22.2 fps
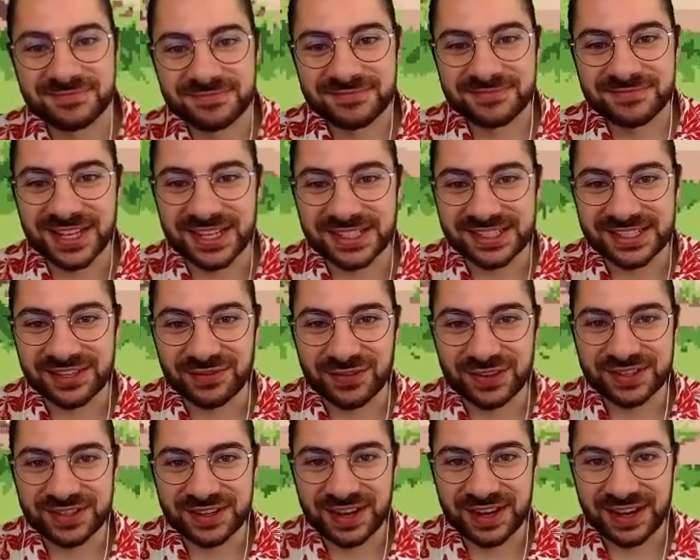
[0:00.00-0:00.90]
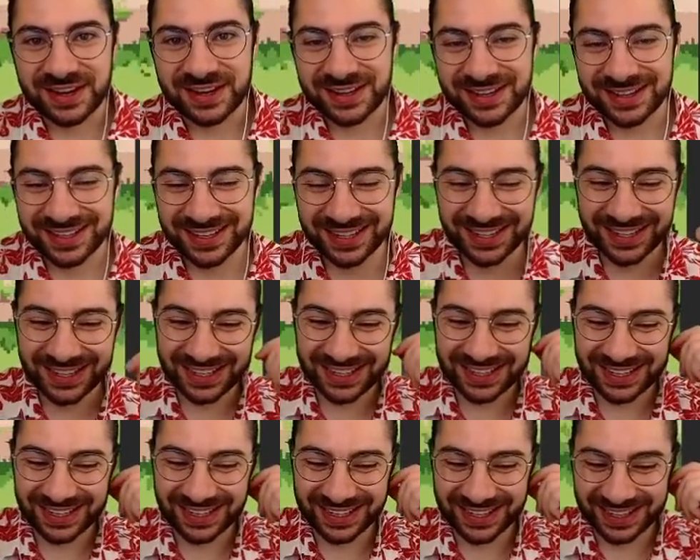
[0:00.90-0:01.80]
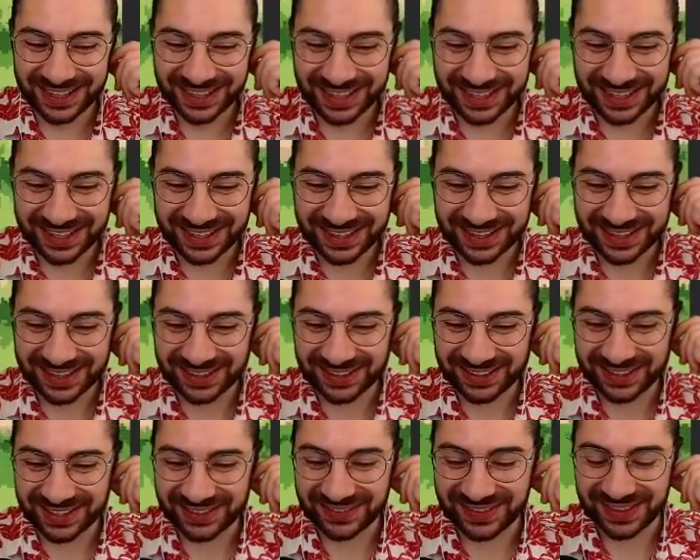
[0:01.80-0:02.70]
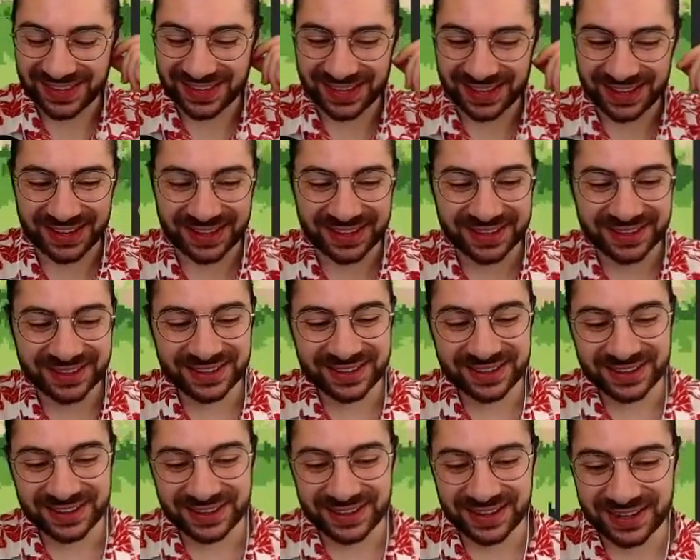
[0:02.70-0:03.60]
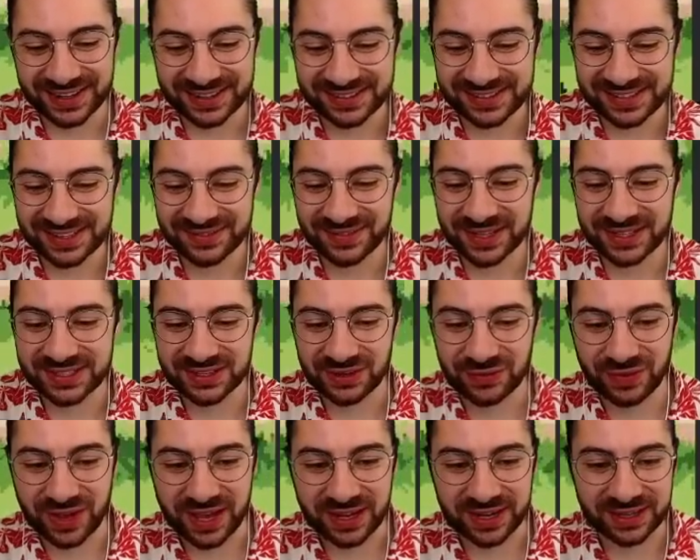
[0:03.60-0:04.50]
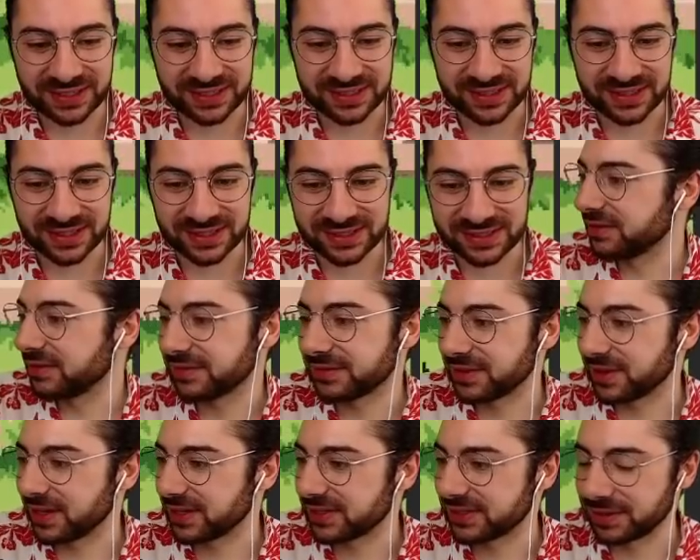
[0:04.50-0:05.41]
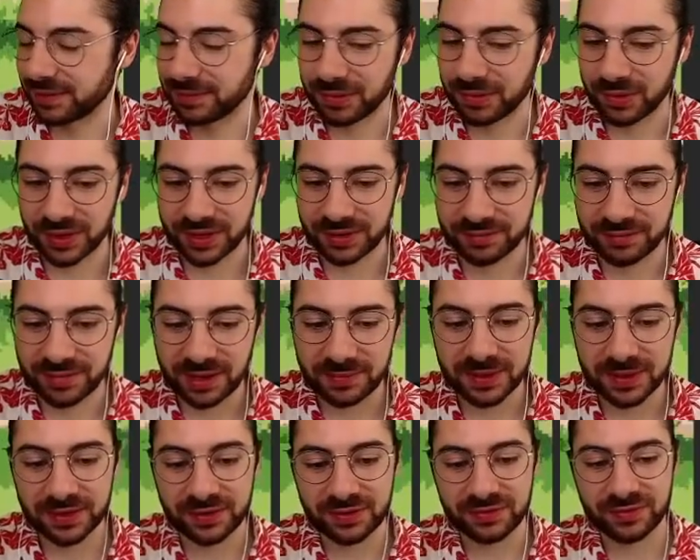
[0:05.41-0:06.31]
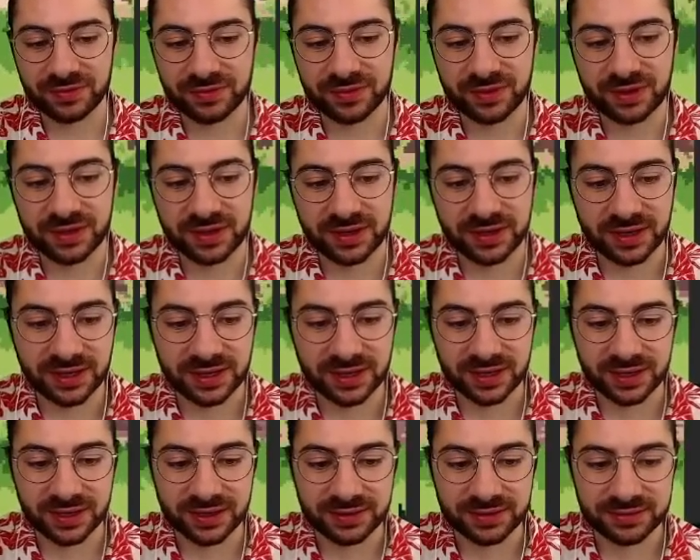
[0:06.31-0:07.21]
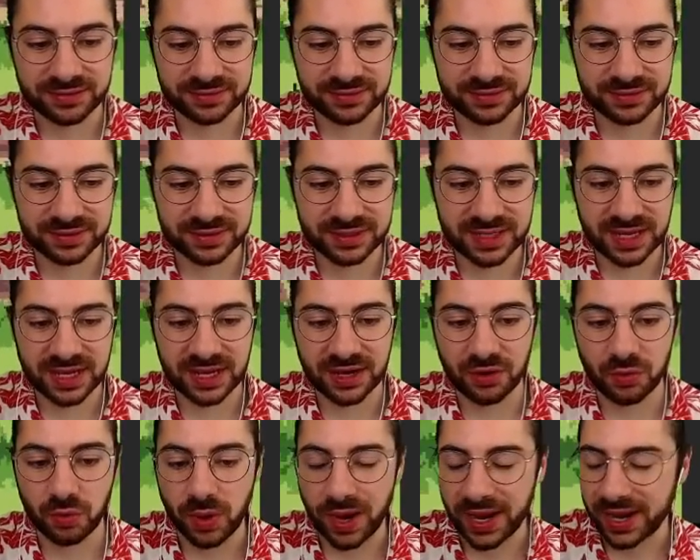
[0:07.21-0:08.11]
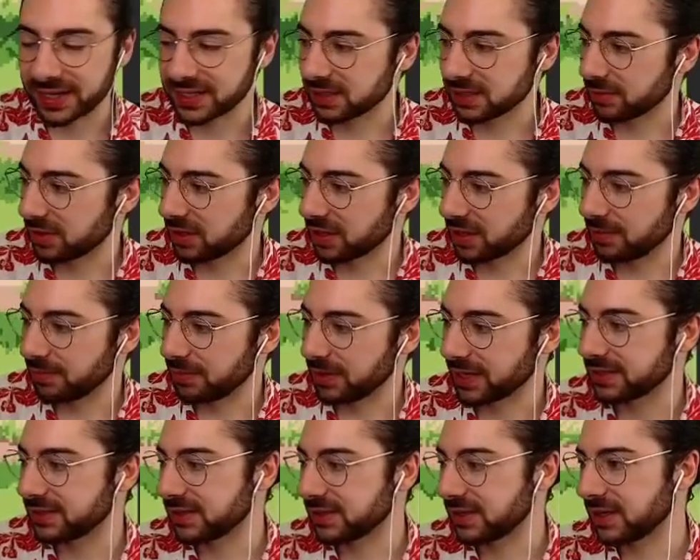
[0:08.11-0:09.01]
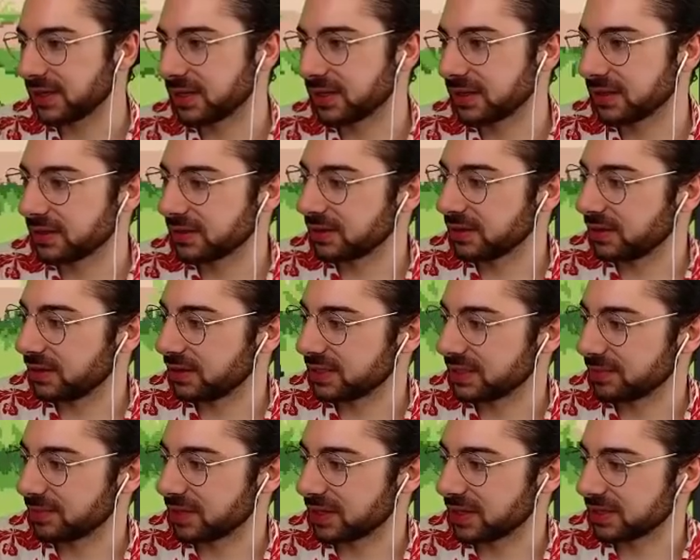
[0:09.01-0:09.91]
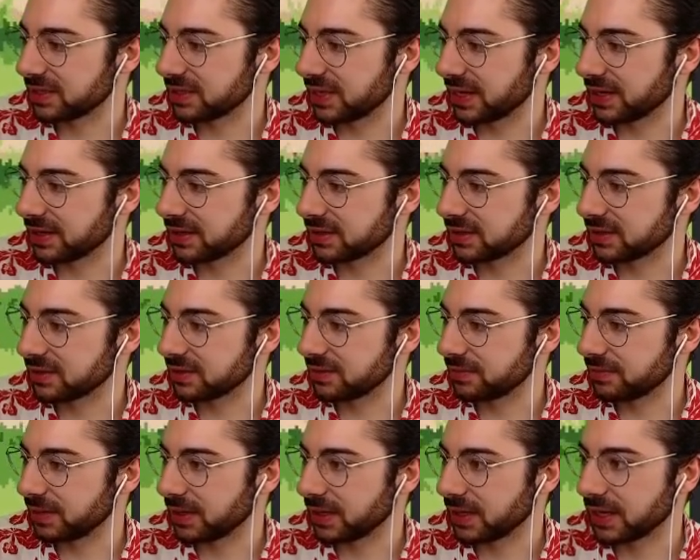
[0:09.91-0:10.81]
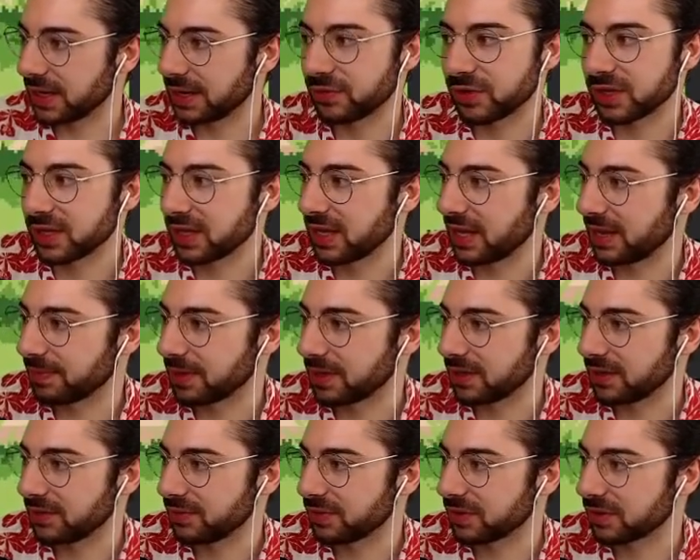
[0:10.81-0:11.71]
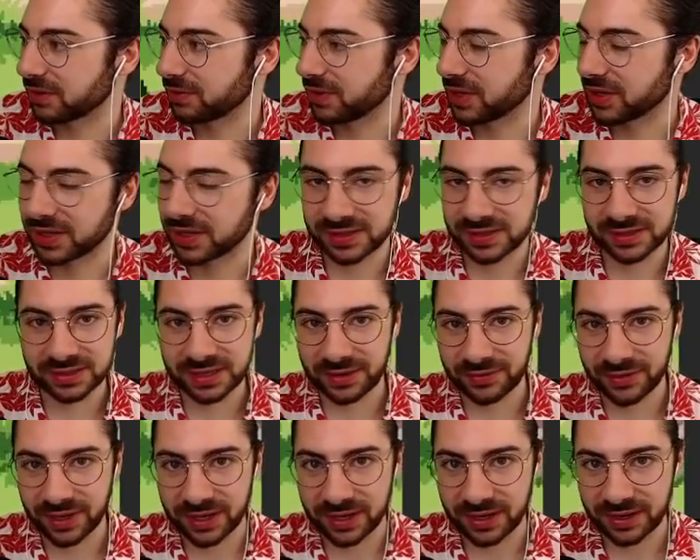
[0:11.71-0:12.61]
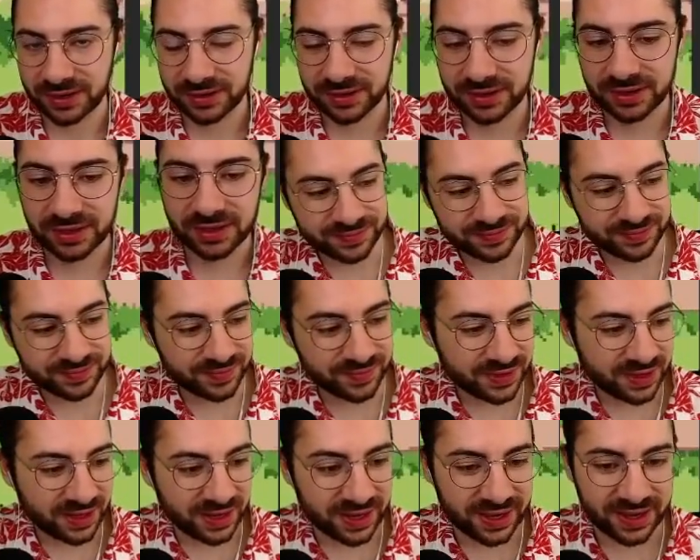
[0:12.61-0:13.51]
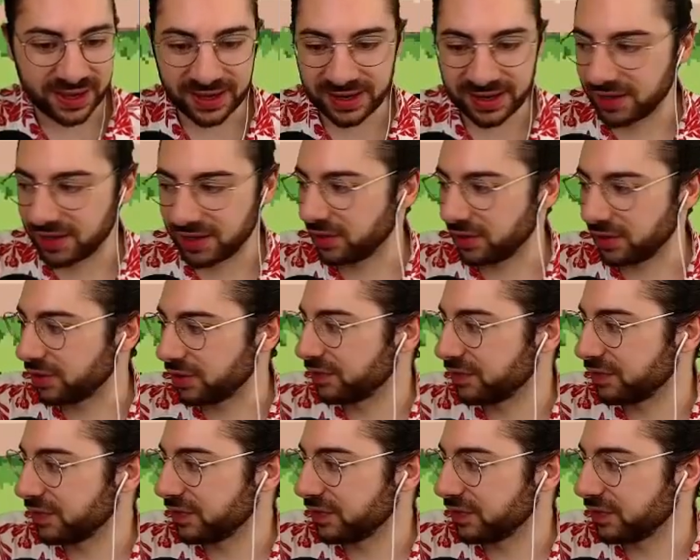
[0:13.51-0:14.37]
That's it for today. I think I'll leave it there. I could see myself adding to this at some point. Maybe taking away some of the complexity on some of these layers, but I'm really happy with where this is at right now. I had a lot of fun.